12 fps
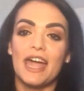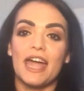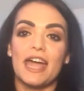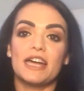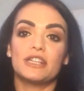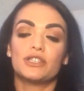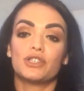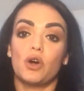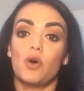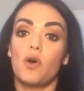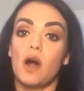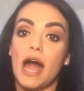And
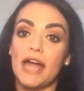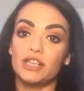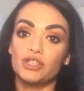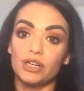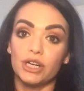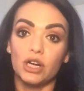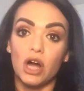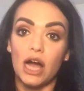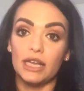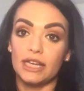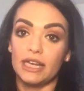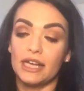so I started
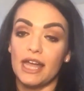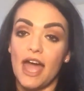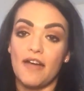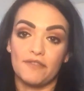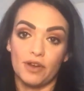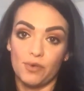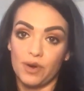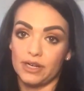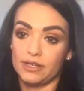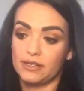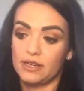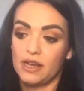calling
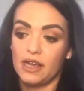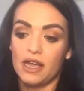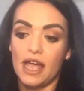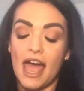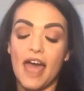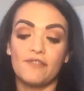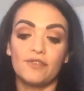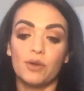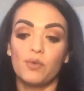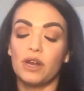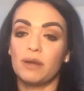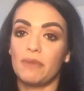
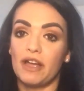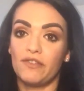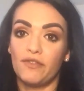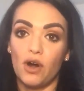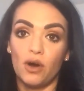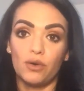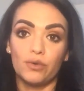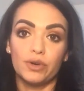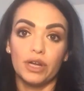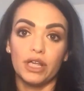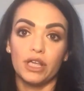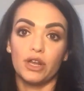everyone in my
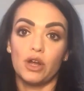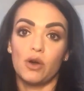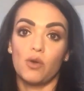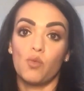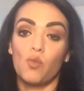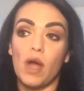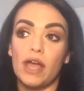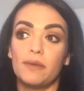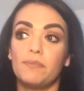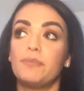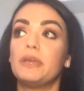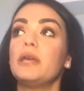phone. You know,
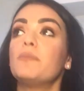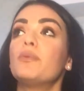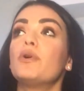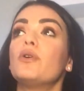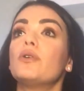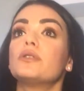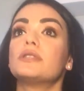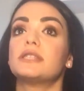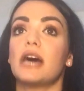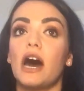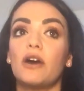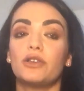when people
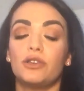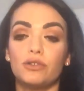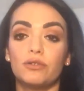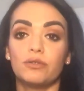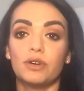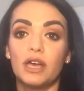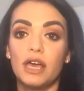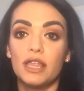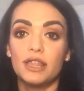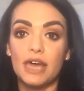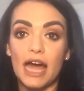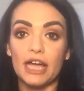tell you
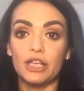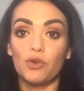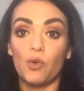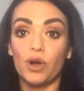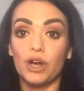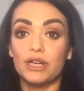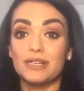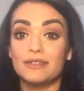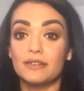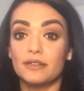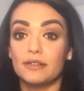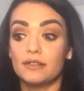that
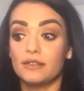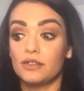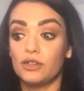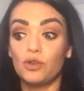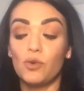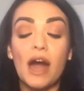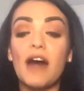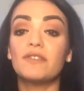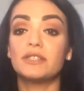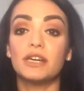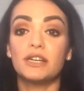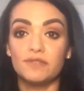you have
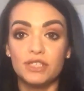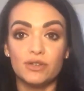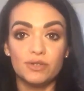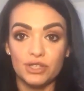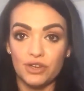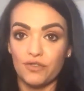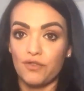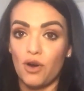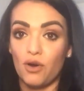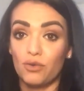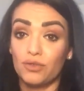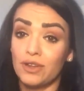a ton of deals in your
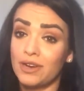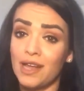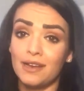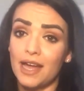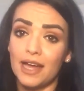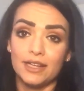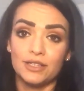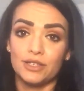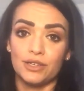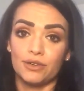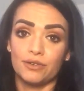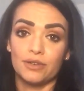phone, they're not lying
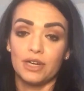to you.